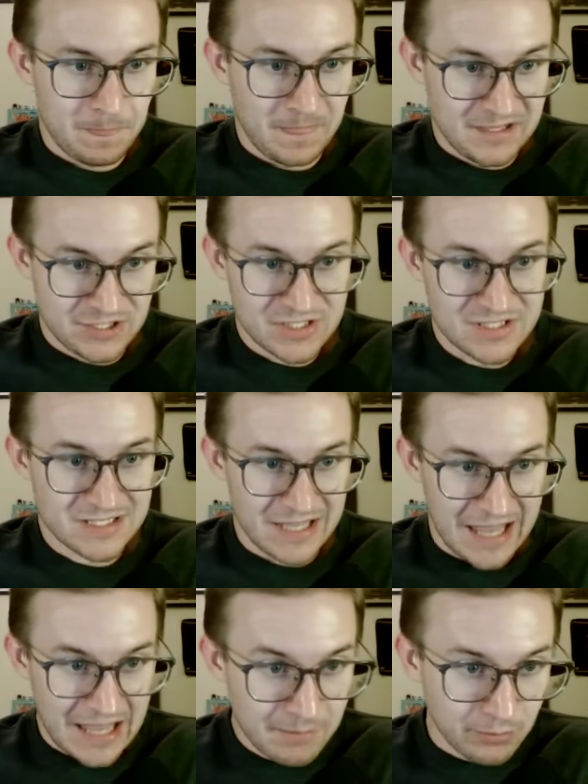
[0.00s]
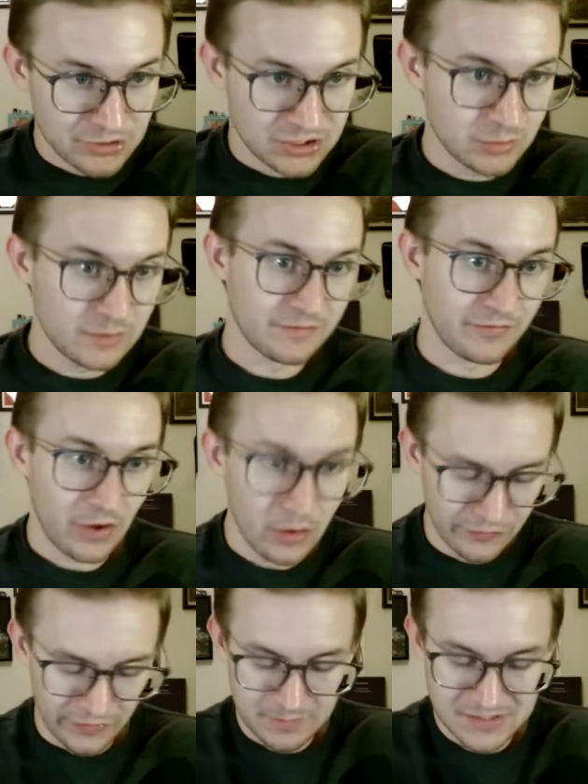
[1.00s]
is just able to
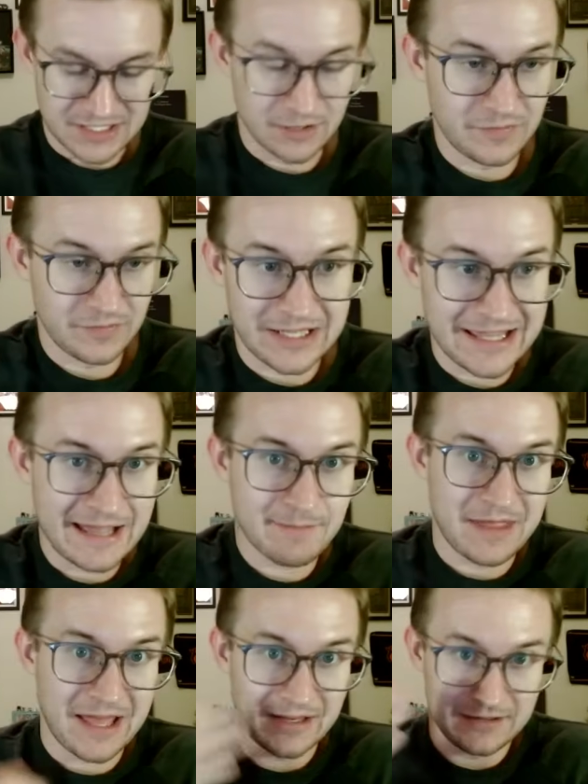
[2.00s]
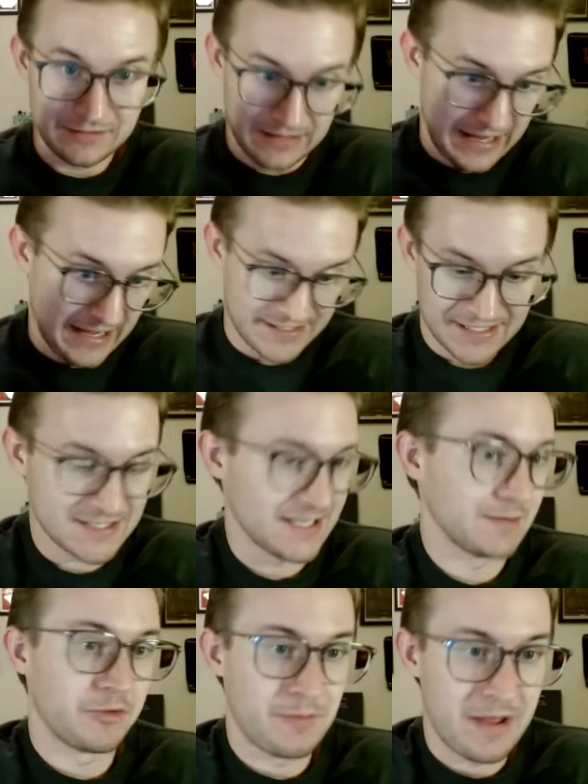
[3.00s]
involve himself in a game that, as I said
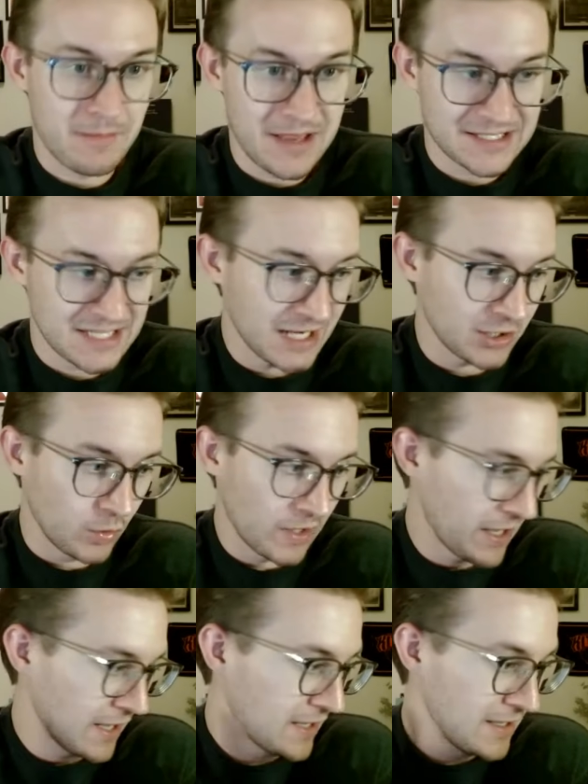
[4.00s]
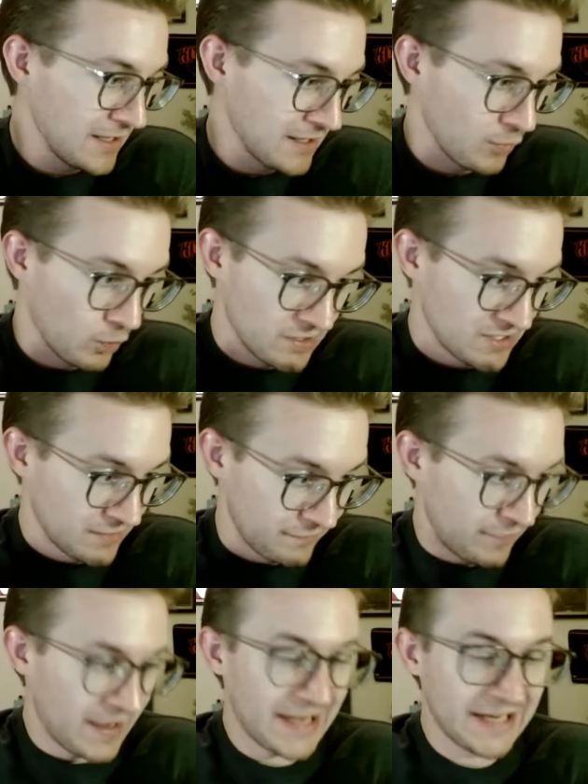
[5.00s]
with my main takeaway, was
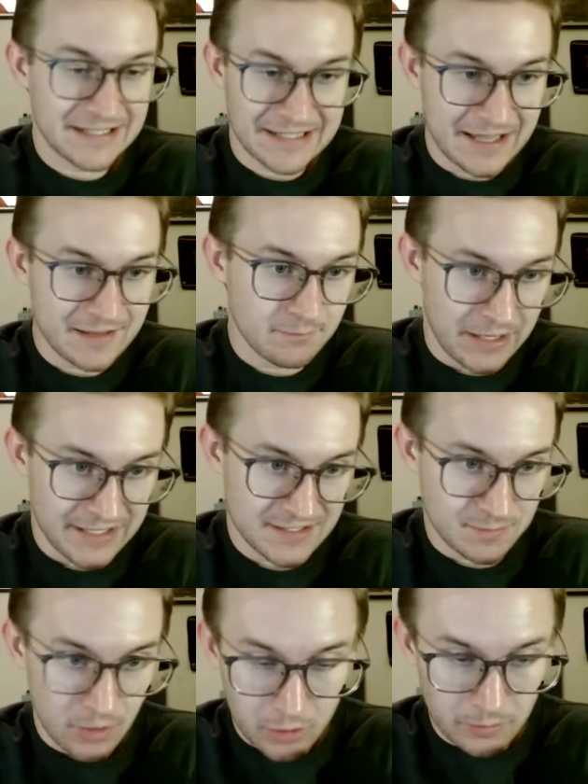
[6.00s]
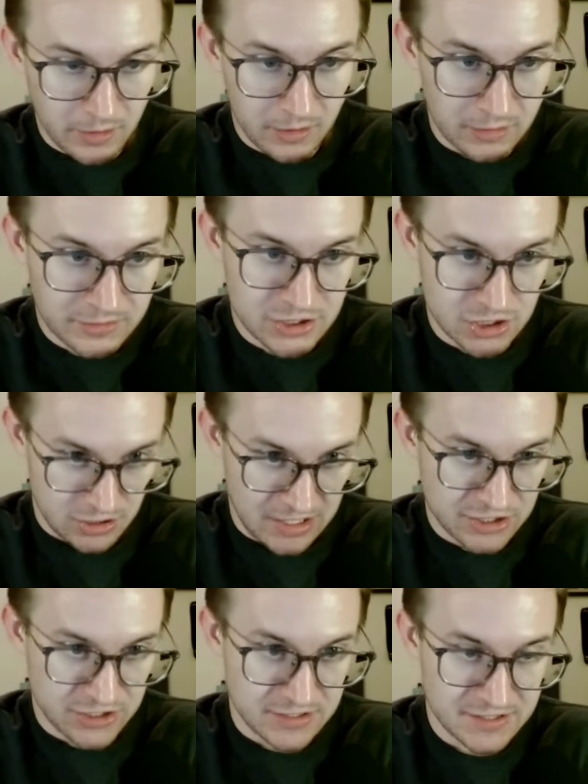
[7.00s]
defined again by small ball
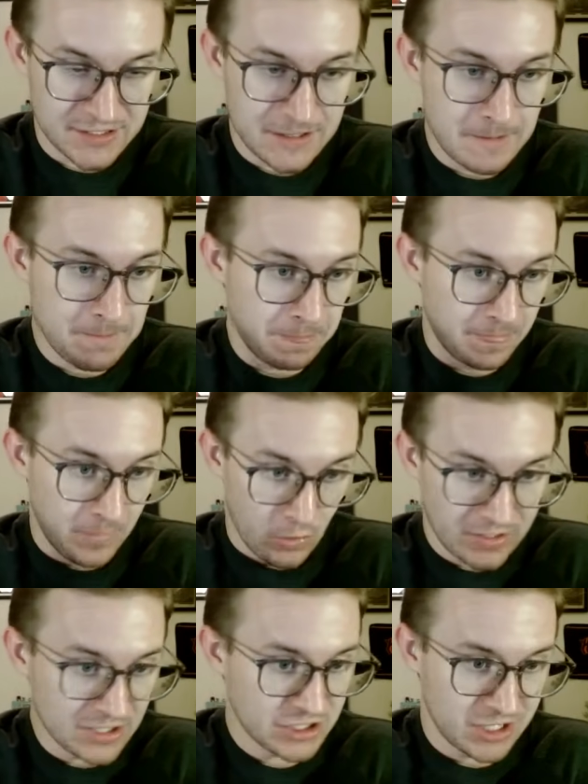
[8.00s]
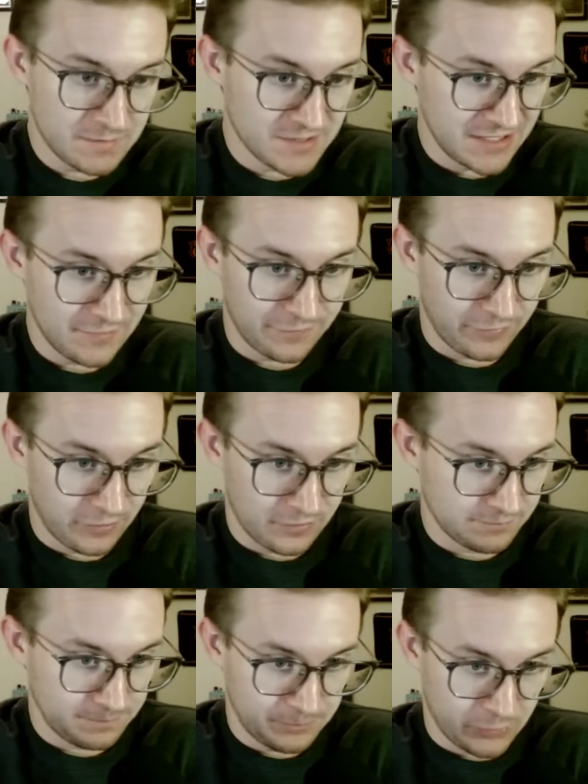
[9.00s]
stretches. Nurkic comes in for
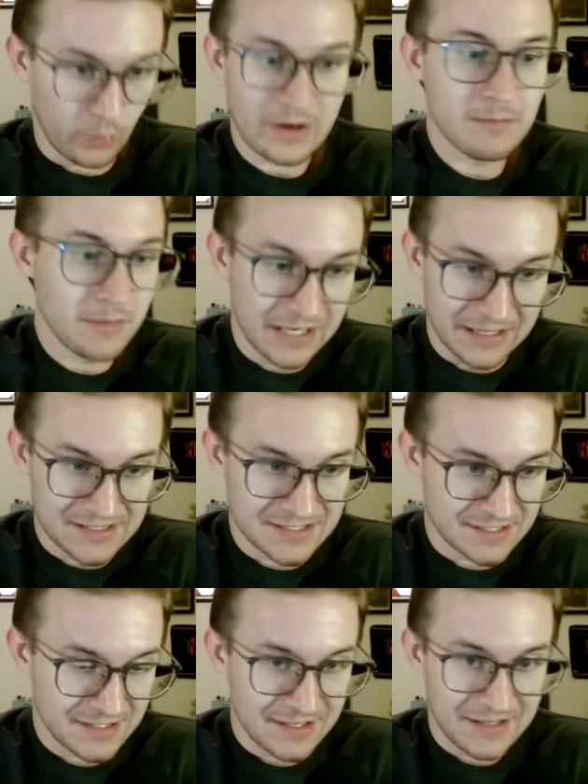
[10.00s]
3 minutes